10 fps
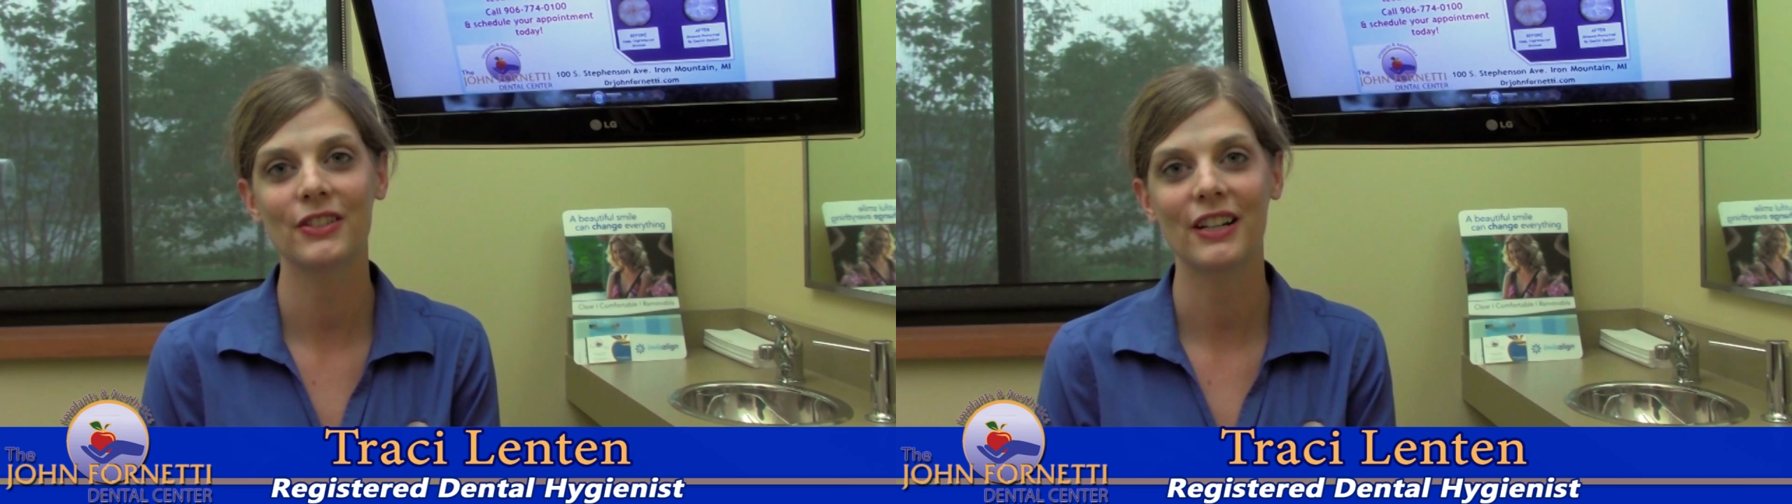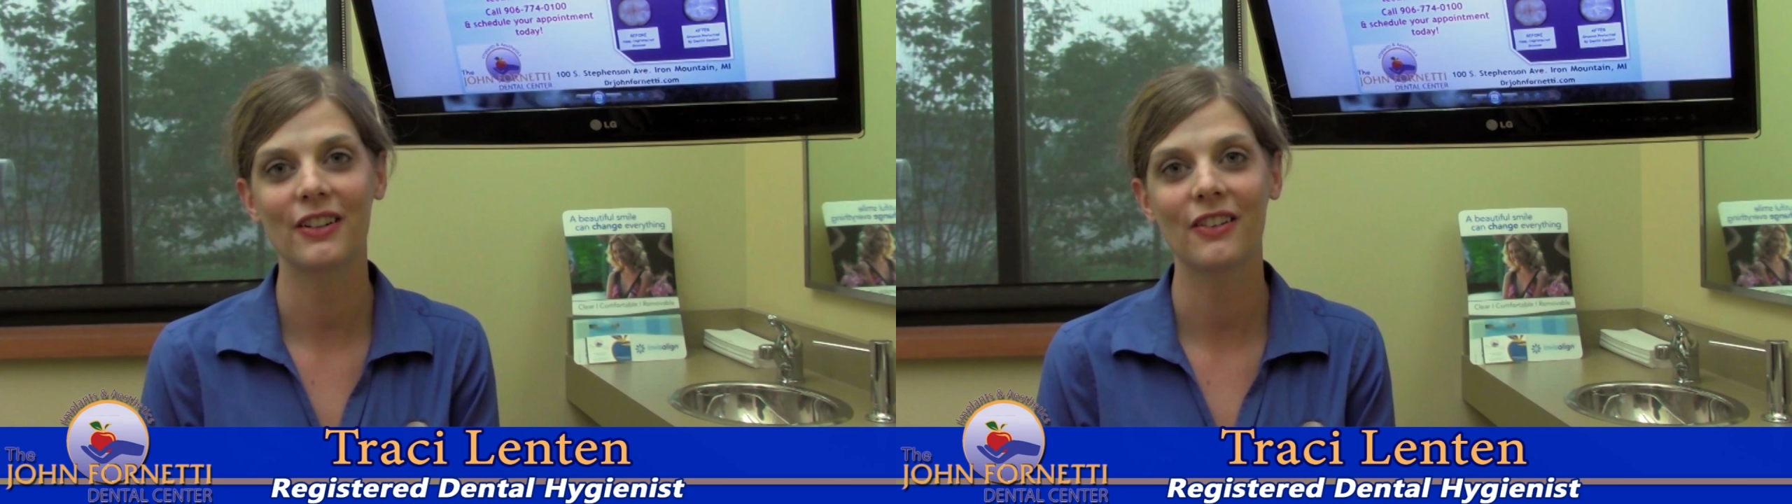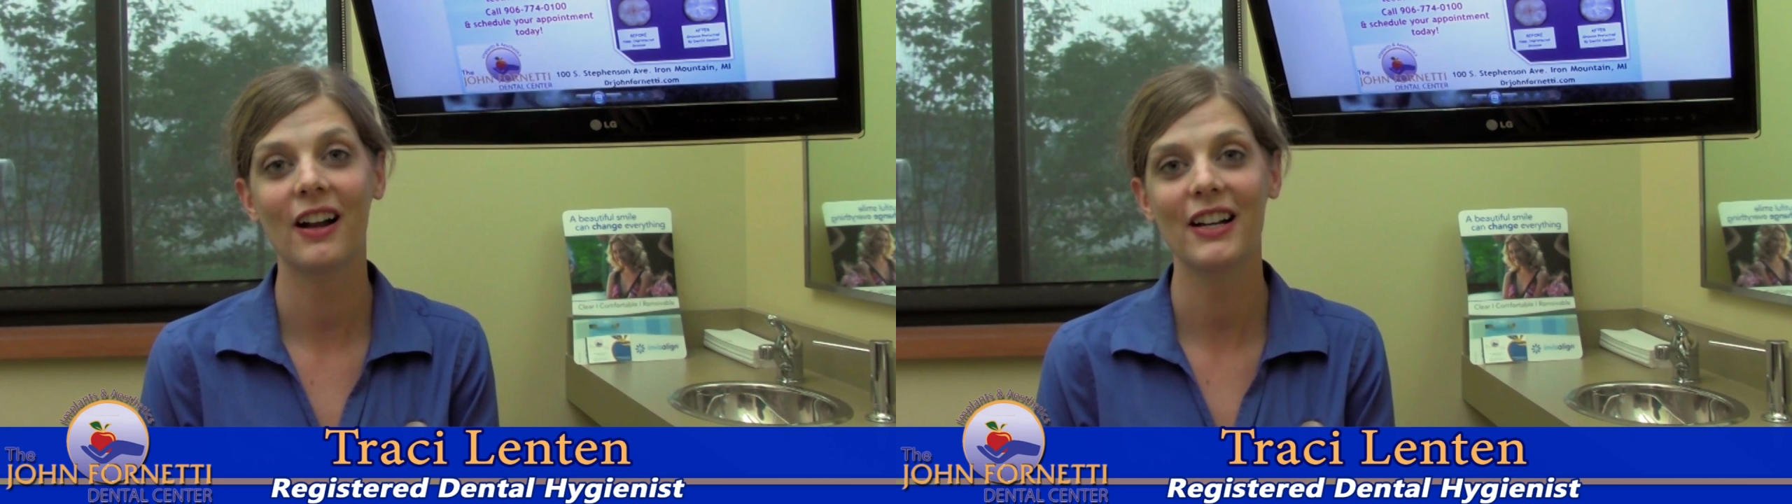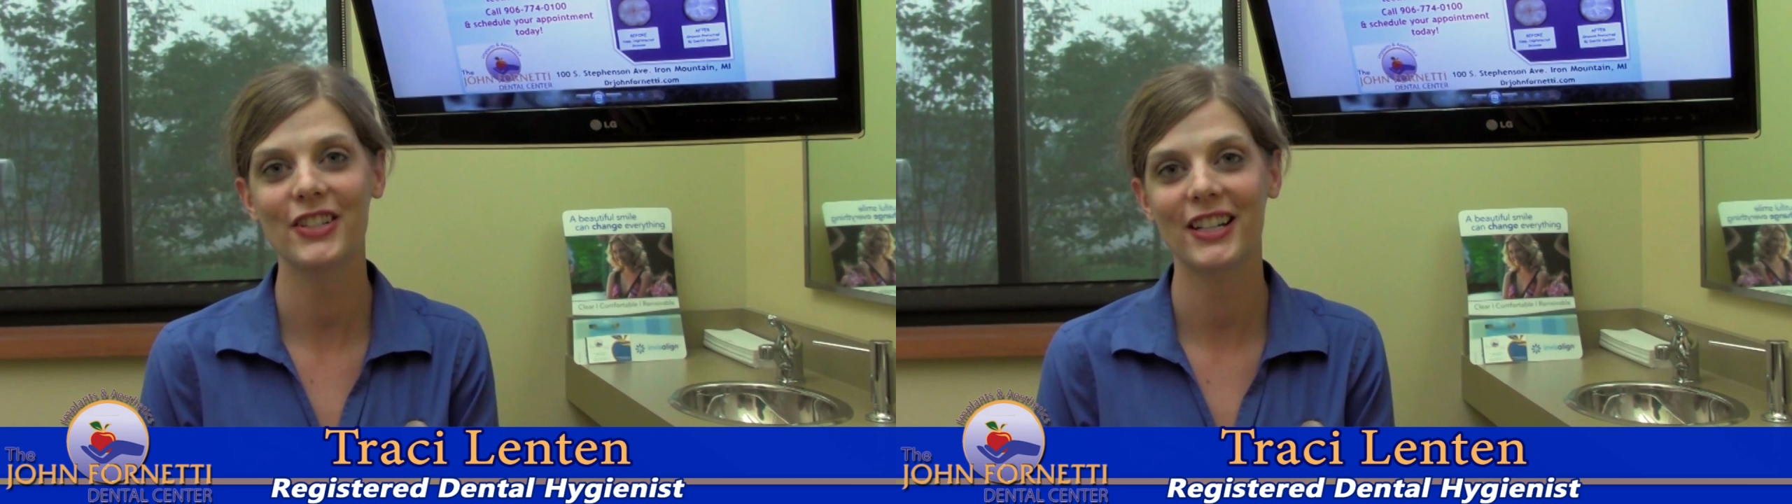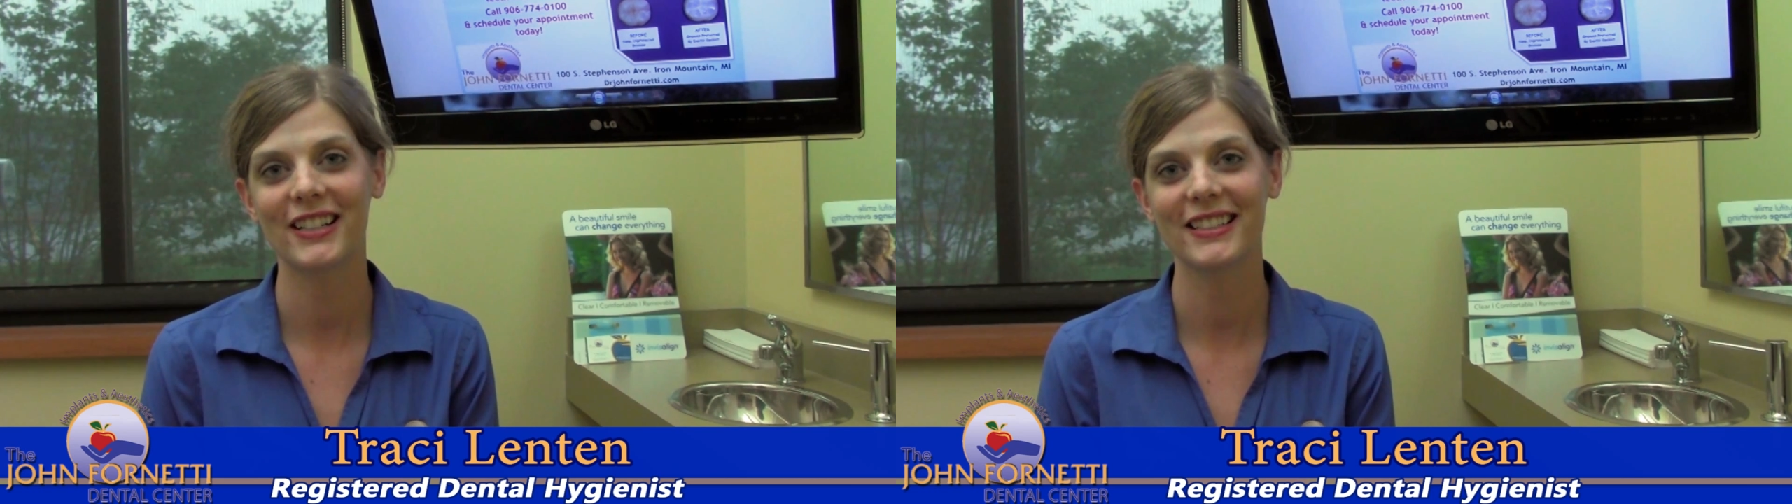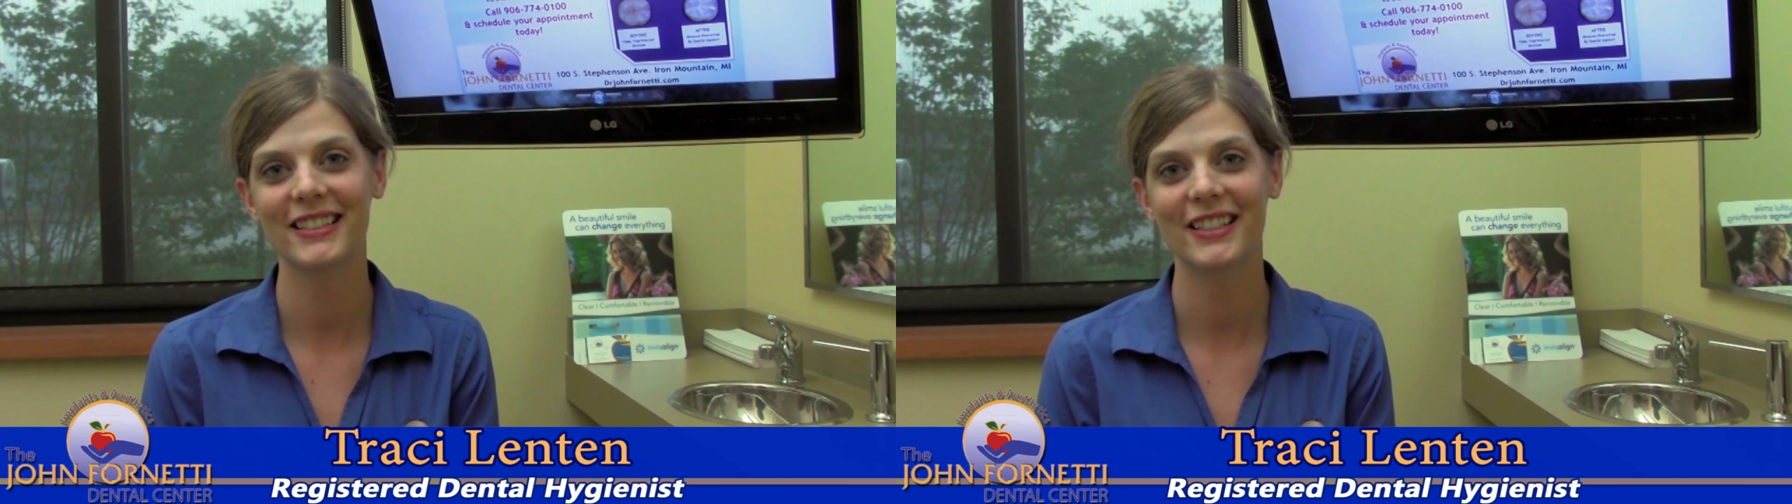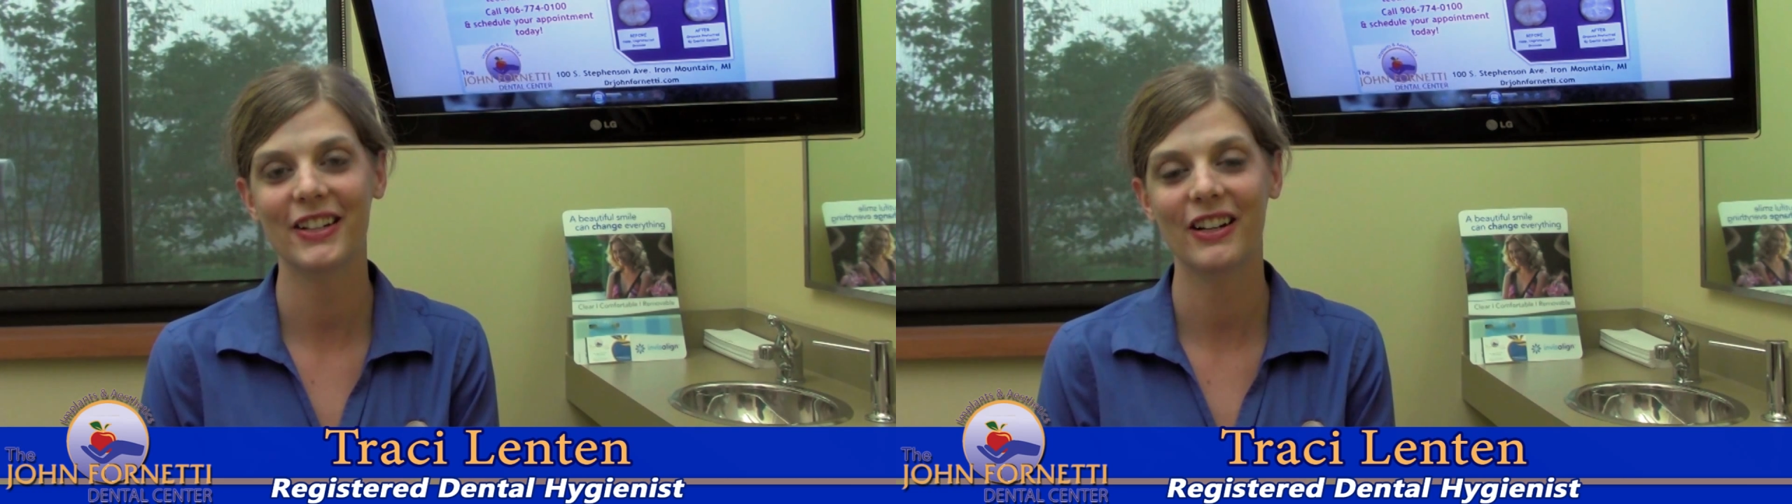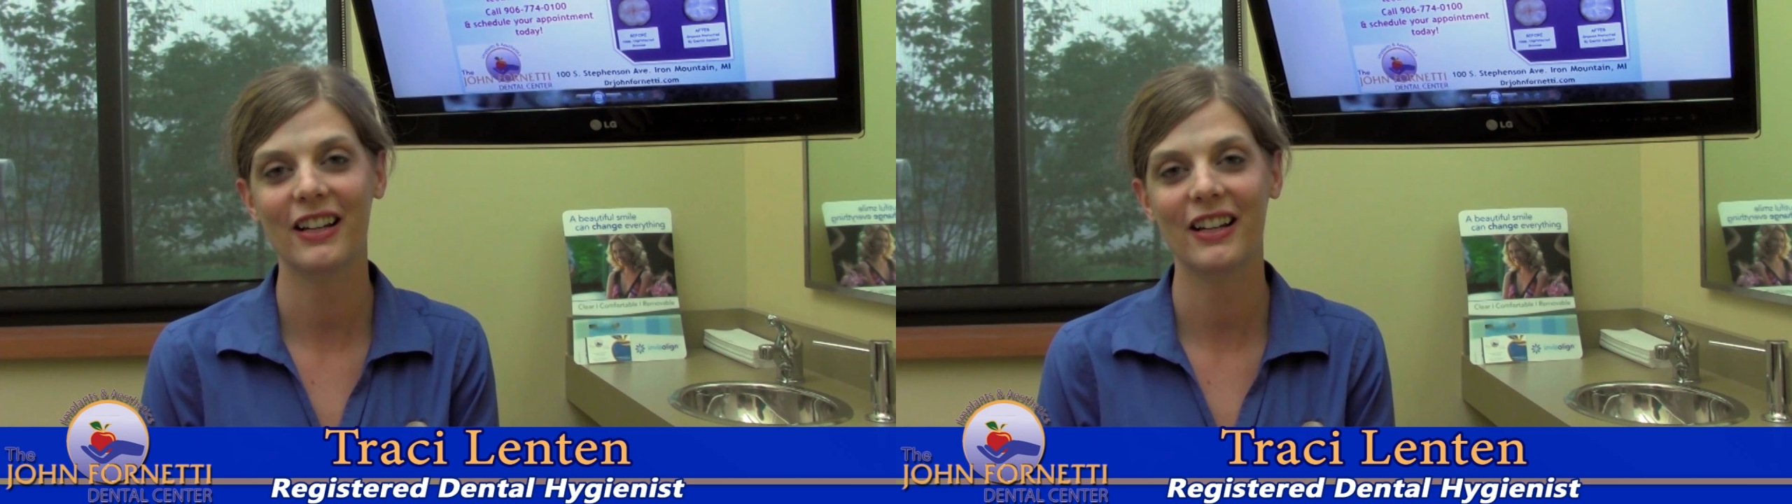dental hygienist here